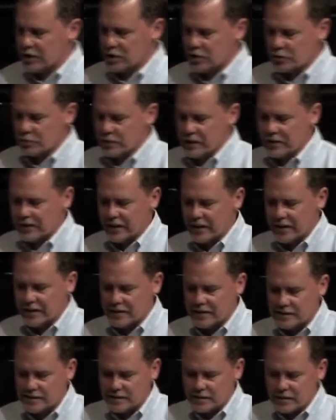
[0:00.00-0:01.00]
these three
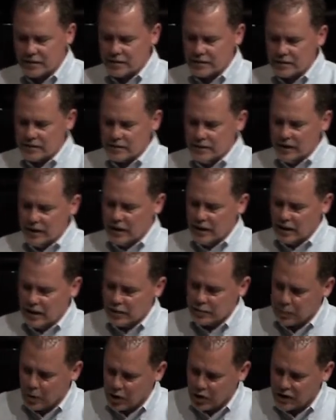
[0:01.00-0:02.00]
things
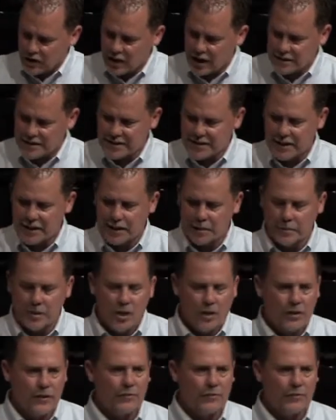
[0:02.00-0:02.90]
as part of God's kingdom.